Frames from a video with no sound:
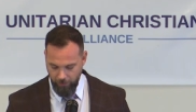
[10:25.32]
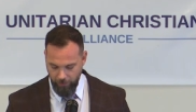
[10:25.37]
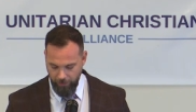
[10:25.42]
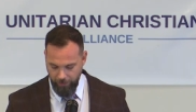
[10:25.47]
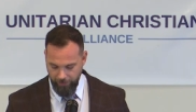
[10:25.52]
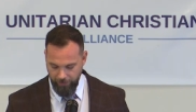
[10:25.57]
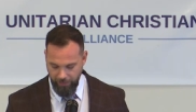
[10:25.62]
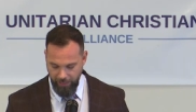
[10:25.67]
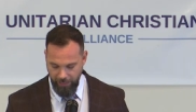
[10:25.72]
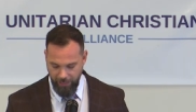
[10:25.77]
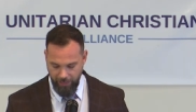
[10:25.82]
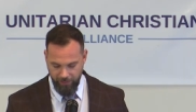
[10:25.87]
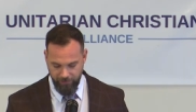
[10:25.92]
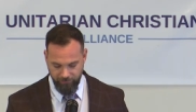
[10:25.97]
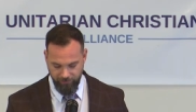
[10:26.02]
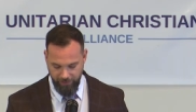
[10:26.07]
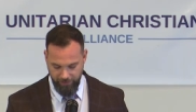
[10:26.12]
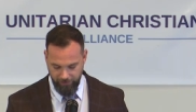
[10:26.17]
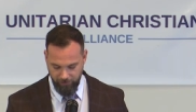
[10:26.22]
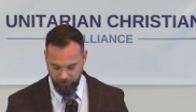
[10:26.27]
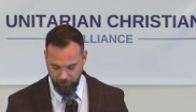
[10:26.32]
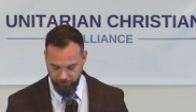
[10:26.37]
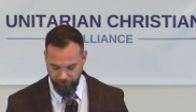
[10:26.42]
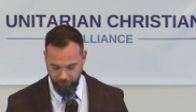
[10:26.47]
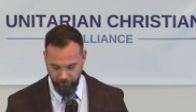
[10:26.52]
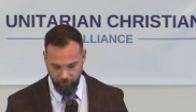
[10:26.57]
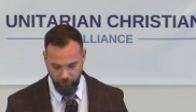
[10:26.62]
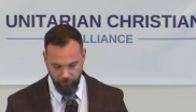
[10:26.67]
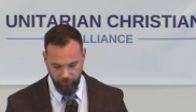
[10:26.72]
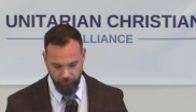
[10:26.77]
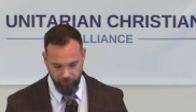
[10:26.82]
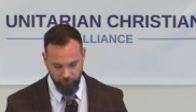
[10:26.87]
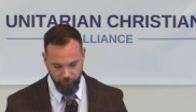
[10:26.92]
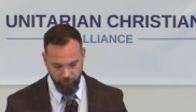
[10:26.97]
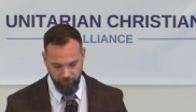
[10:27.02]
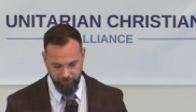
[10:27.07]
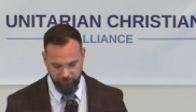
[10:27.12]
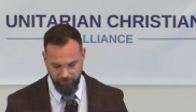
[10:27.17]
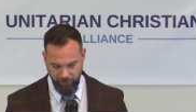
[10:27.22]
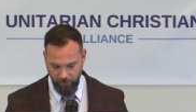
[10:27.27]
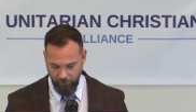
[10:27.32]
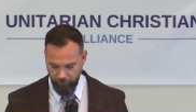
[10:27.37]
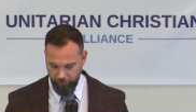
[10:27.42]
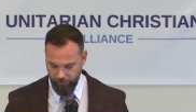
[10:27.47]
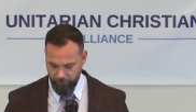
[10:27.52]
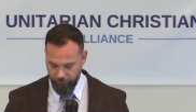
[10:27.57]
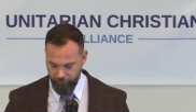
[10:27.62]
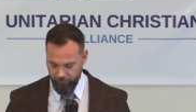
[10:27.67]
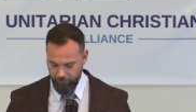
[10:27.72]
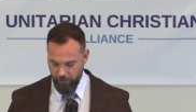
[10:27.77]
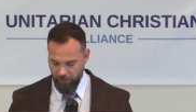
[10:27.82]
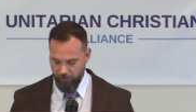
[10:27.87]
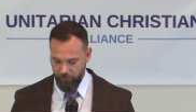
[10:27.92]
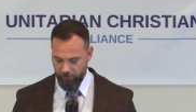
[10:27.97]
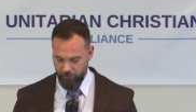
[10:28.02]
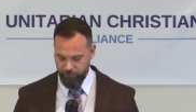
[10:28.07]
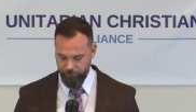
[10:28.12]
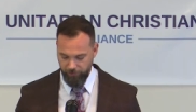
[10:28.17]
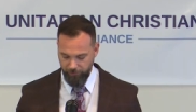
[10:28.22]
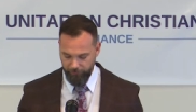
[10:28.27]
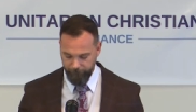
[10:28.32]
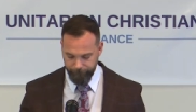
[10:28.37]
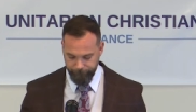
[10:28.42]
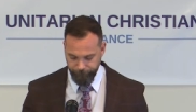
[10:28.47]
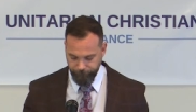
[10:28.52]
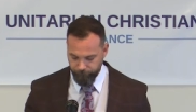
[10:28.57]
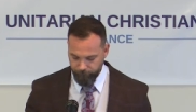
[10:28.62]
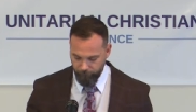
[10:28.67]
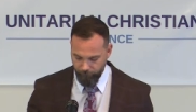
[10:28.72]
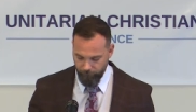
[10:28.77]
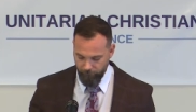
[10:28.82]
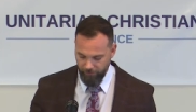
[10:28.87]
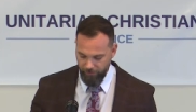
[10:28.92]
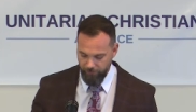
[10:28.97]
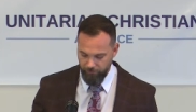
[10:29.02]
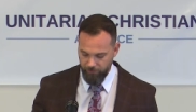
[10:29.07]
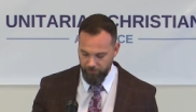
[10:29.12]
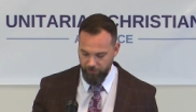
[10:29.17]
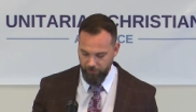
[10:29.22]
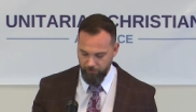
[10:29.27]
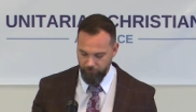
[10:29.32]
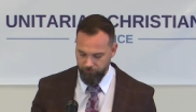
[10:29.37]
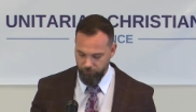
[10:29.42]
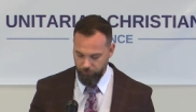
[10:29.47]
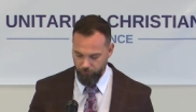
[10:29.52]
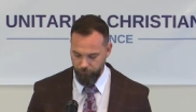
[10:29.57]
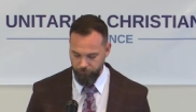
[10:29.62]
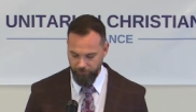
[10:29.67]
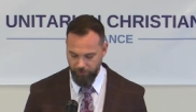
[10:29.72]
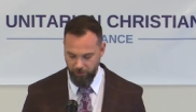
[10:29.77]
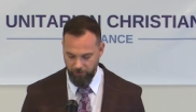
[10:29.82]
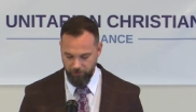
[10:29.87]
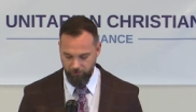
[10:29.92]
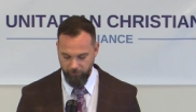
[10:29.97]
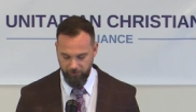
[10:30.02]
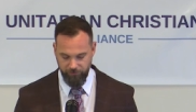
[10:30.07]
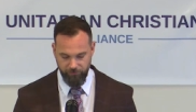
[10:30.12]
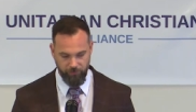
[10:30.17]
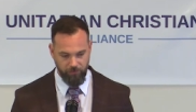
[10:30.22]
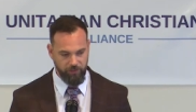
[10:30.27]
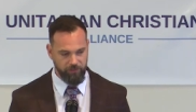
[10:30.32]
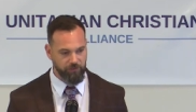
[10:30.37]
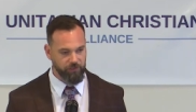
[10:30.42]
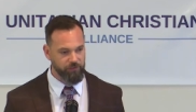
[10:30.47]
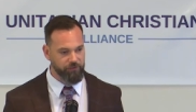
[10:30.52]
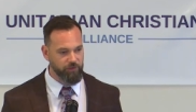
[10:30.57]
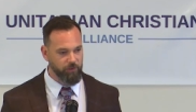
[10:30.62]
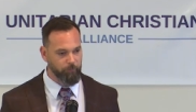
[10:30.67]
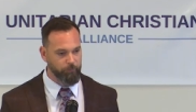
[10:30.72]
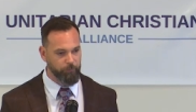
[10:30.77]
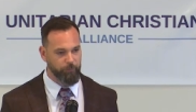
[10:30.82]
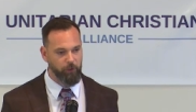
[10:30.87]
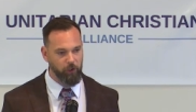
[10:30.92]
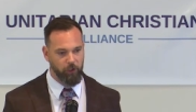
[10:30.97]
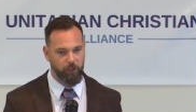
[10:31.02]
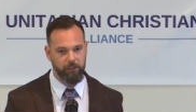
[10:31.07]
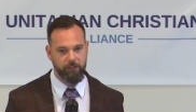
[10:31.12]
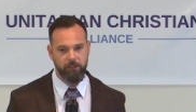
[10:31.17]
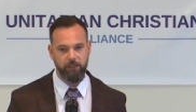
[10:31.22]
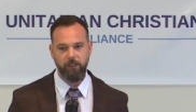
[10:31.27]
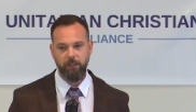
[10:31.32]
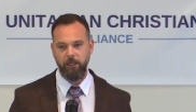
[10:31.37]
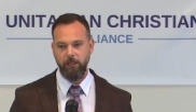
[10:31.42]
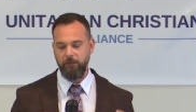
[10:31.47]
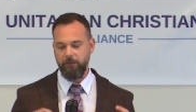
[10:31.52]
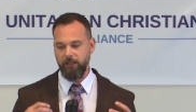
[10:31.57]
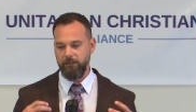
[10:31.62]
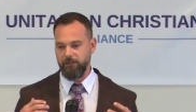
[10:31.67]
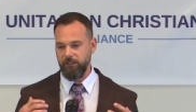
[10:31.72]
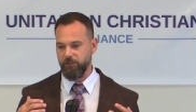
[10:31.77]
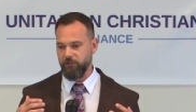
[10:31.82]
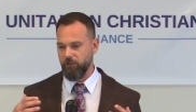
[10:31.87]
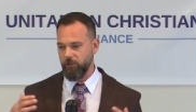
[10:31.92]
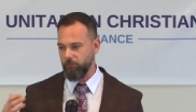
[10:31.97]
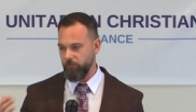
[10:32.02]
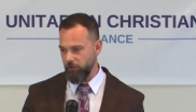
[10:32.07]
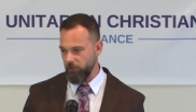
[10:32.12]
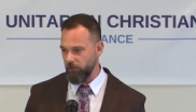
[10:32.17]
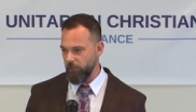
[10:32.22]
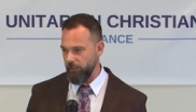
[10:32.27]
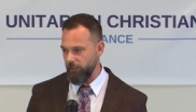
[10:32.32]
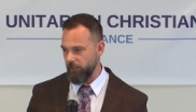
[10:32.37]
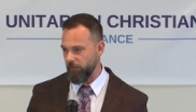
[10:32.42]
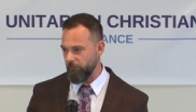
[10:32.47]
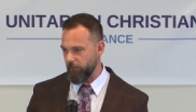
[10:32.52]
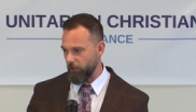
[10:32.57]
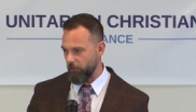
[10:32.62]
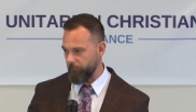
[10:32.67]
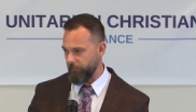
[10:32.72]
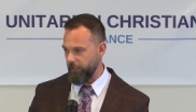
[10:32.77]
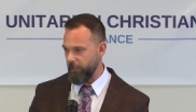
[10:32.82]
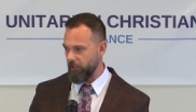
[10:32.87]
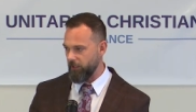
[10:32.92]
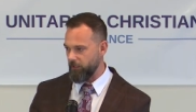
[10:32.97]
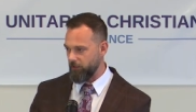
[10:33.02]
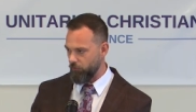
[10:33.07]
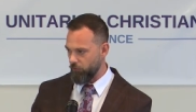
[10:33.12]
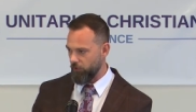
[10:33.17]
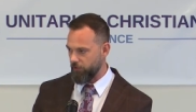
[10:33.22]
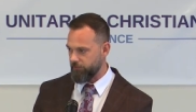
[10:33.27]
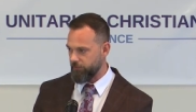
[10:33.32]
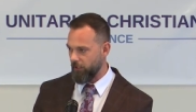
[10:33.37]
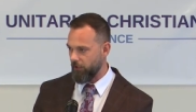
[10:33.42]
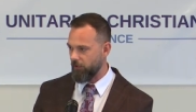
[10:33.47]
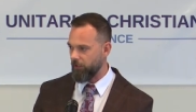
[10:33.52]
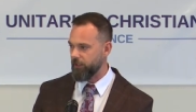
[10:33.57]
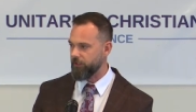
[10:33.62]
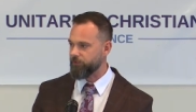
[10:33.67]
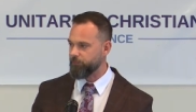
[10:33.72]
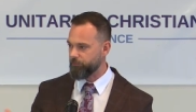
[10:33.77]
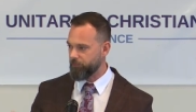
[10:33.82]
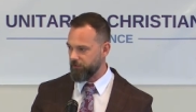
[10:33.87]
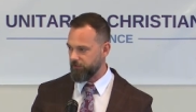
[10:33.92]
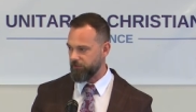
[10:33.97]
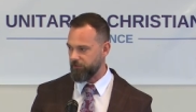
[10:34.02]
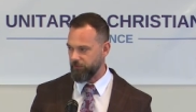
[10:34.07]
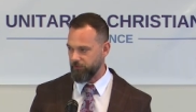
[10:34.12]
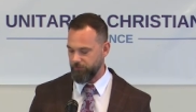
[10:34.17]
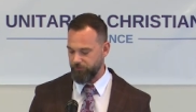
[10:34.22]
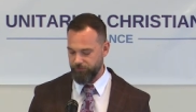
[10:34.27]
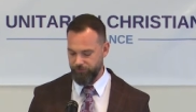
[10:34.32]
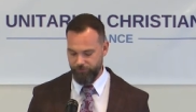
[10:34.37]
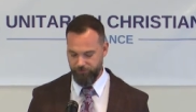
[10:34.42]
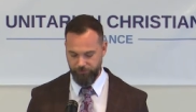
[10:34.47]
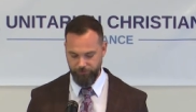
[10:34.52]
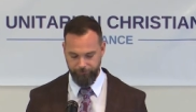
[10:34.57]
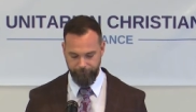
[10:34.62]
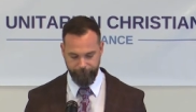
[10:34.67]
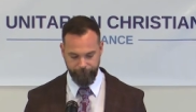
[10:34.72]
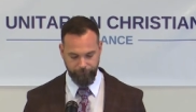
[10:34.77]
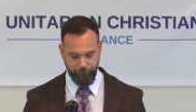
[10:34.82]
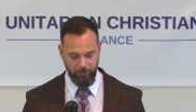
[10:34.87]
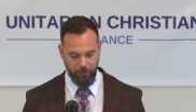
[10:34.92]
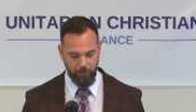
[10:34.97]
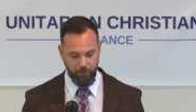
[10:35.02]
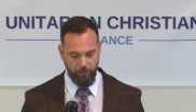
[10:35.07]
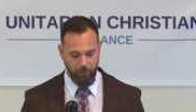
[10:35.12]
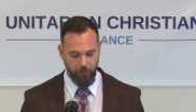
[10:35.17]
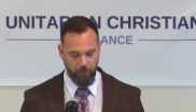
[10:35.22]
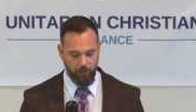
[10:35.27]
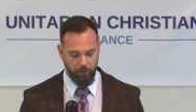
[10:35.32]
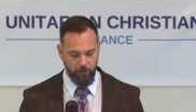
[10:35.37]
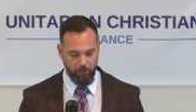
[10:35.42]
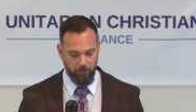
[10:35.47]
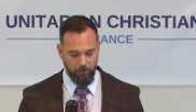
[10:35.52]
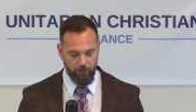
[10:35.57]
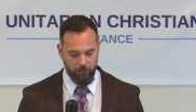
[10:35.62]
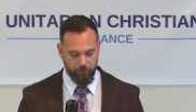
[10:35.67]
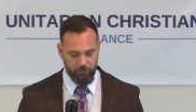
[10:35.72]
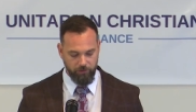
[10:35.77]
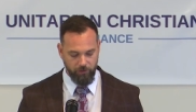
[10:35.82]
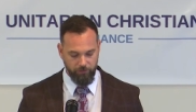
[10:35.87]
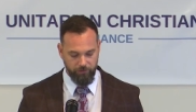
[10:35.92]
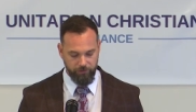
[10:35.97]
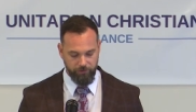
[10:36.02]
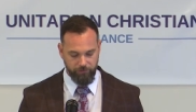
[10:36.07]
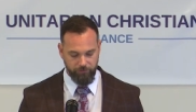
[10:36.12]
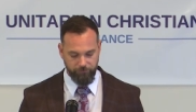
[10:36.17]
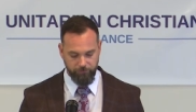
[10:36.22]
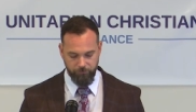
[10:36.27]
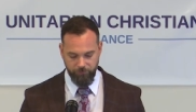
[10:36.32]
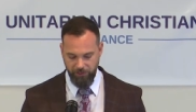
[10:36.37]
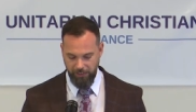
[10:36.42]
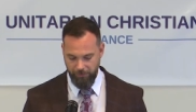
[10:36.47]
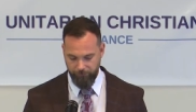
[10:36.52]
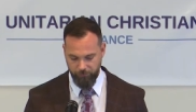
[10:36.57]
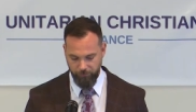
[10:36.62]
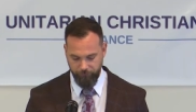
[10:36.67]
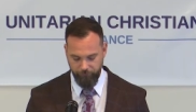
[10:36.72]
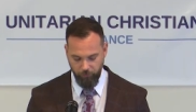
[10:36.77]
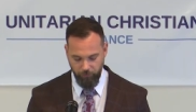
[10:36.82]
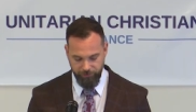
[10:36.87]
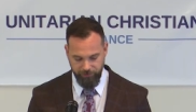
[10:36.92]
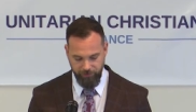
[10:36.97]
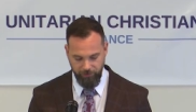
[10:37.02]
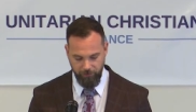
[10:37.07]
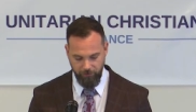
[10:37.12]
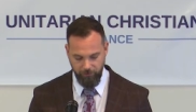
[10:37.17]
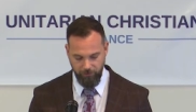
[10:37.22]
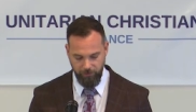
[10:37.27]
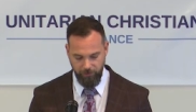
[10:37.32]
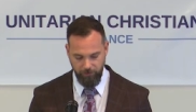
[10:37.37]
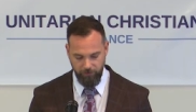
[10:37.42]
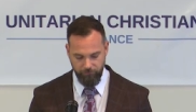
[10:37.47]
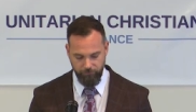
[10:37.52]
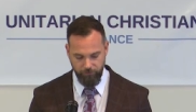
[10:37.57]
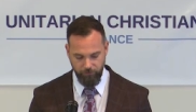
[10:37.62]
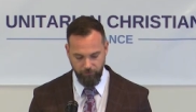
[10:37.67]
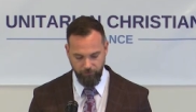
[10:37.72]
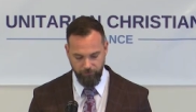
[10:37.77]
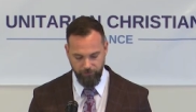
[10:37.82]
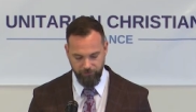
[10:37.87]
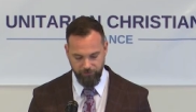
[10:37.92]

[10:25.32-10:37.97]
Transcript: And it has a clear Unitarian theology in the Key of Truth document. So this is the book that this community of Armenian Unitarians produced. So this is from chapter 14 of the Key of Truth.